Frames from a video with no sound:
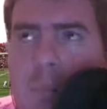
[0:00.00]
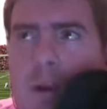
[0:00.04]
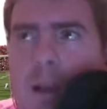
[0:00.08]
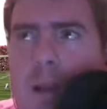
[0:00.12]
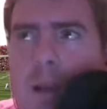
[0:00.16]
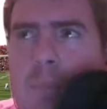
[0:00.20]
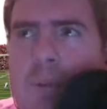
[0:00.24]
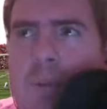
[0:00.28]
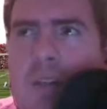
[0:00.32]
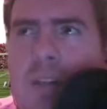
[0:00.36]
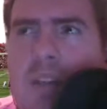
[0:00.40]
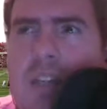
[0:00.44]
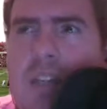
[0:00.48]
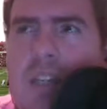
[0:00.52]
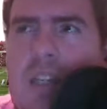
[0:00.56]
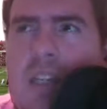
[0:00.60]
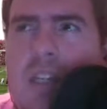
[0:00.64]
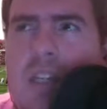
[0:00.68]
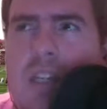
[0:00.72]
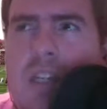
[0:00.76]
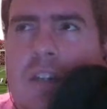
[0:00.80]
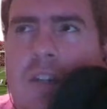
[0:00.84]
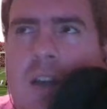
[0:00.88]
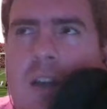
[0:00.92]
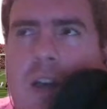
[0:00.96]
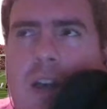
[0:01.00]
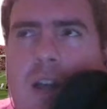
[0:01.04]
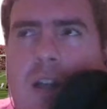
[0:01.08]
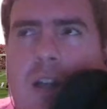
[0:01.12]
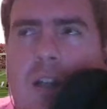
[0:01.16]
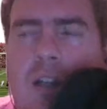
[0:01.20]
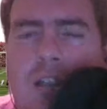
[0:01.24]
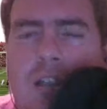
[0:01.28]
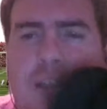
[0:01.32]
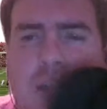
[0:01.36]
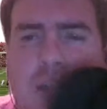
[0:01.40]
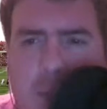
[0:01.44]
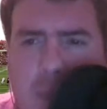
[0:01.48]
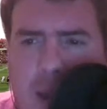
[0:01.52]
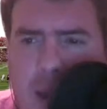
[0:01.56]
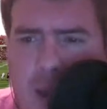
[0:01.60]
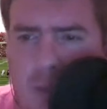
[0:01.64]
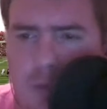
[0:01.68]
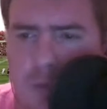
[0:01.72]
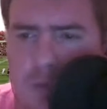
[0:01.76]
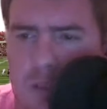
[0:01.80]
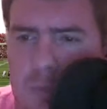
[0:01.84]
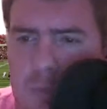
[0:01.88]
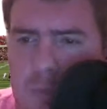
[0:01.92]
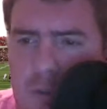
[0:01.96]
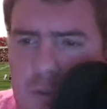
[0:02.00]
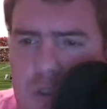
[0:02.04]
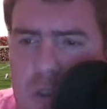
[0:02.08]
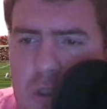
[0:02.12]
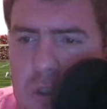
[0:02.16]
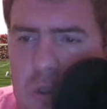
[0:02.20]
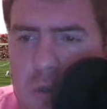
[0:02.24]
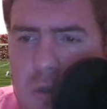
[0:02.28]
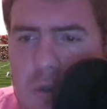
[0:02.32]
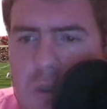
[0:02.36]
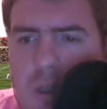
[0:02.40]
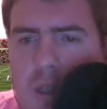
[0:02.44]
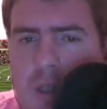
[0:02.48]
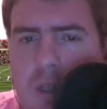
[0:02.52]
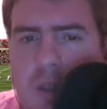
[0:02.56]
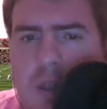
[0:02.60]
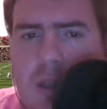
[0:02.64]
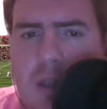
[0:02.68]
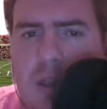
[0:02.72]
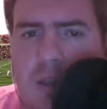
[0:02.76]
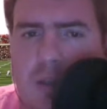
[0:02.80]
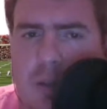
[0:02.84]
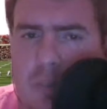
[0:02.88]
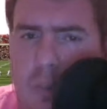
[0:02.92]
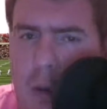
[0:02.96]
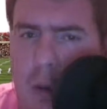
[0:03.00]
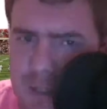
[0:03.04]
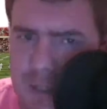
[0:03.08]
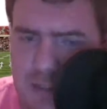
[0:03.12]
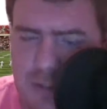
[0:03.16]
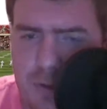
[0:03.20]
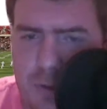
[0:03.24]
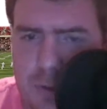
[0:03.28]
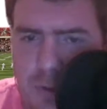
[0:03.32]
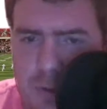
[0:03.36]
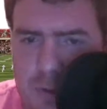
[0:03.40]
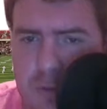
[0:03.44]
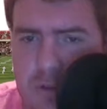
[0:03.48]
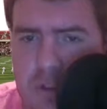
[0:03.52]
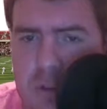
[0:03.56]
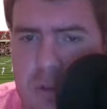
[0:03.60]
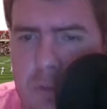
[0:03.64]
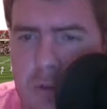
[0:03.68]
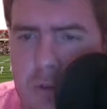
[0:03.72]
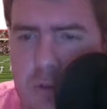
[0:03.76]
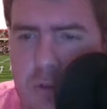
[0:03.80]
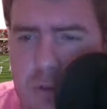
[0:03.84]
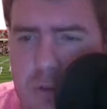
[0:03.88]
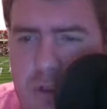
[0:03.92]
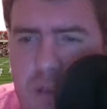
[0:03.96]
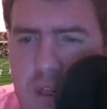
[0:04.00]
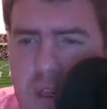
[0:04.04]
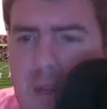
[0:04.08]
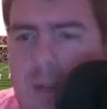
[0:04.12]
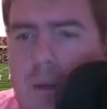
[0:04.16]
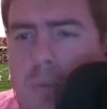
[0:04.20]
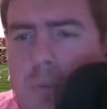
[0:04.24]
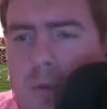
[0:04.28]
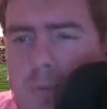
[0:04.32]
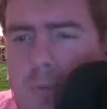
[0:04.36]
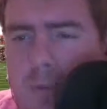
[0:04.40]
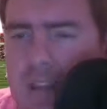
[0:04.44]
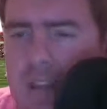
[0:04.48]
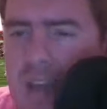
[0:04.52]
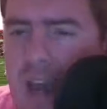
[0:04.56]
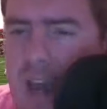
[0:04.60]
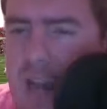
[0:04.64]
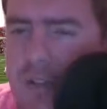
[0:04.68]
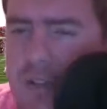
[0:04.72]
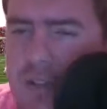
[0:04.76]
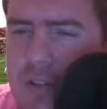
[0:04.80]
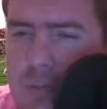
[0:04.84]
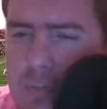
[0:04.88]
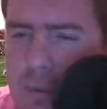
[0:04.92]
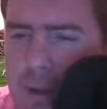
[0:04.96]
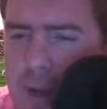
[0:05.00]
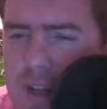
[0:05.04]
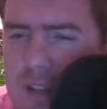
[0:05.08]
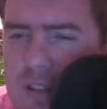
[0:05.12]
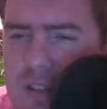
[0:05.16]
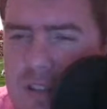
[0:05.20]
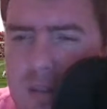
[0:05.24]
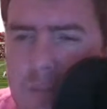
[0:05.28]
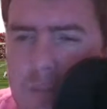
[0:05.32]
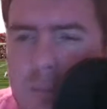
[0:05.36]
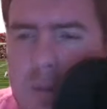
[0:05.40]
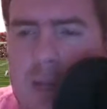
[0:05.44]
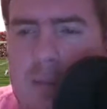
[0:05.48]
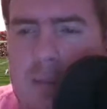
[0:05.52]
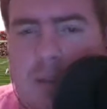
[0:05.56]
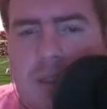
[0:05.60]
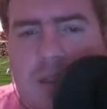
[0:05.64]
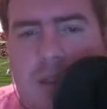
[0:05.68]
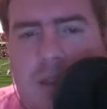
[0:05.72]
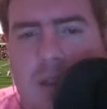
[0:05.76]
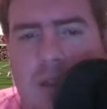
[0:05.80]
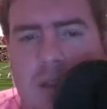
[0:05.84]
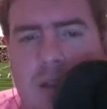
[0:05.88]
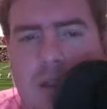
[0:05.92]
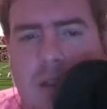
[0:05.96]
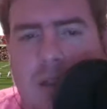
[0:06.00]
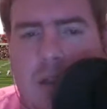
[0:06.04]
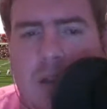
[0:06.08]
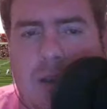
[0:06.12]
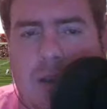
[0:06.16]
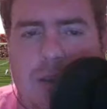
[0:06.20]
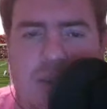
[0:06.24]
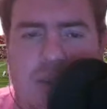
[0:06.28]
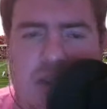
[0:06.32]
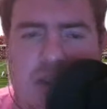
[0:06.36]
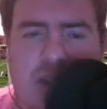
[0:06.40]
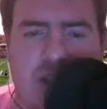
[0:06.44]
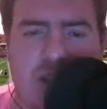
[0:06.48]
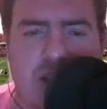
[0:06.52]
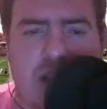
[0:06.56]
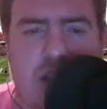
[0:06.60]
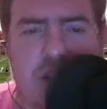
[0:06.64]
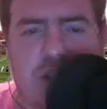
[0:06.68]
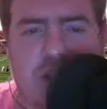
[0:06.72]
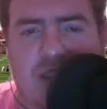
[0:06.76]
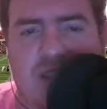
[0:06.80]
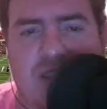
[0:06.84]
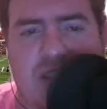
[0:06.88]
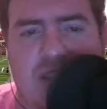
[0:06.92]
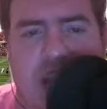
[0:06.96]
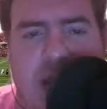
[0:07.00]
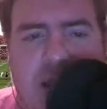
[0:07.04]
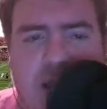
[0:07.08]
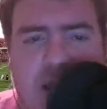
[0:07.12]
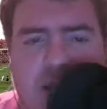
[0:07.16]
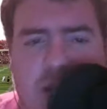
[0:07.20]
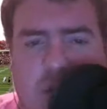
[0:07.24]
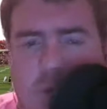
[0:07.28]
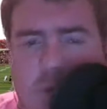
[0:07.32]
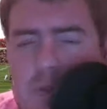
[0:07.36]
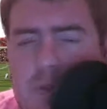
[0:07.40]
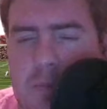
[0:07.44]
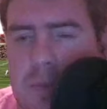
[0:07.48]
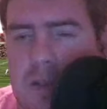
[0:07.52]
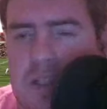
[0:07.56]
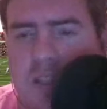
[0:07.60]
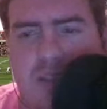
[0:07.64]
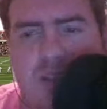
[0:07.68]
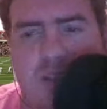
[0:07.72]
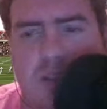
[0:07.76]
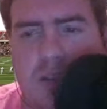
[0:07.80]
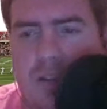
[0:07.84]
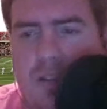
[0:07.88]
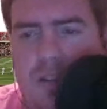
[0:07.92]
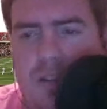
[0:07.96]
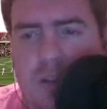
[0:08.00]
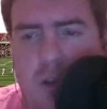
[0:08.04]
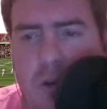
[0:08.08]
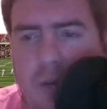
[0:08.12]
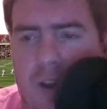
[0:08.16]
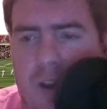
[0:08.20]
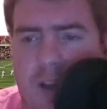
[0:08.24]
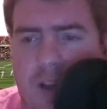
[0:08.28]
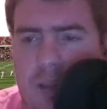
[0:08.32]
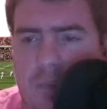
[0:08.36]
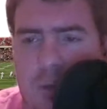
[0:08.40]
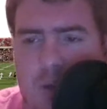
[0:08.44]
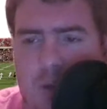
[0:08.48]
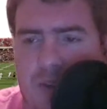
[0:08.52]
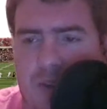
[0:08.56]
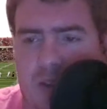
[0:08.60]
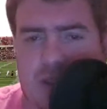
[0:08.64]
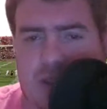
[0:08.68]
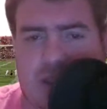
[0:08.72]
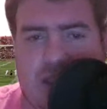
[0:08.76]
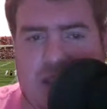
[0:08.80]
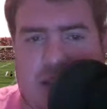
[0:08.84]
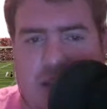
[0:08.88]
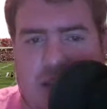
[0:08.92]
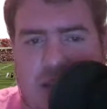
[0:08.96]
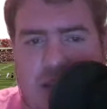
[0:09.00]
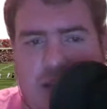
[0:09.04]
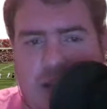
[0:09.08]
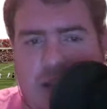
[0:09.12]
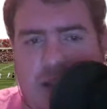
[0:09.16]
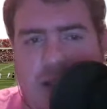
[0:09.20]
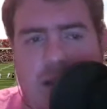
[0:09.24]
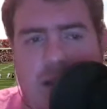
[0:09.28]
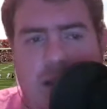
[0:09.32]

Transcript: I believe Khalil Mack was number 2. And DeMarcus Lawrence was number 3, which was kind of surprising. But, I mean, he doesn't have the sacks numbers, but he's still so valuable on that D-line.